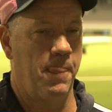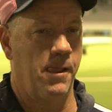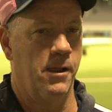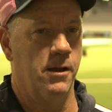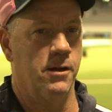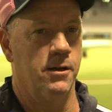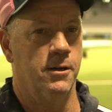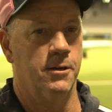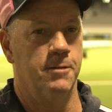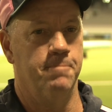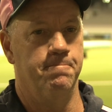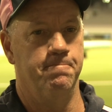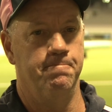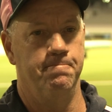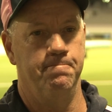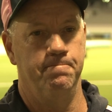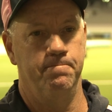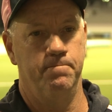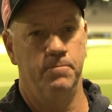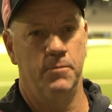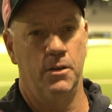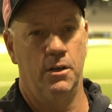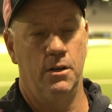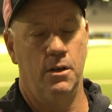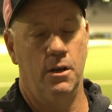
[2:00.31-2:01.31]

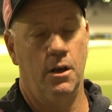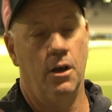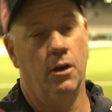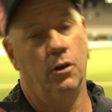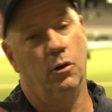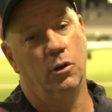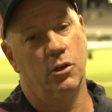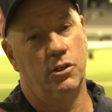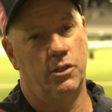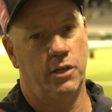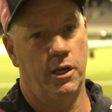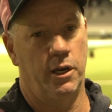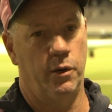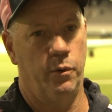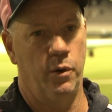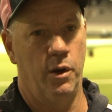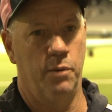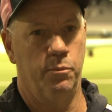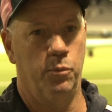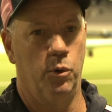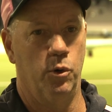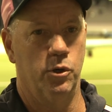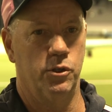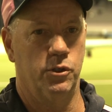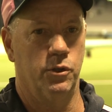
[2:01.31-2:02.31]
And I say to our
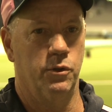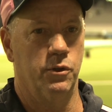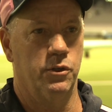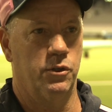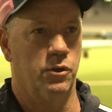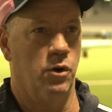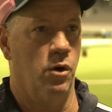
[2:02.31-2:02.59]
boys all the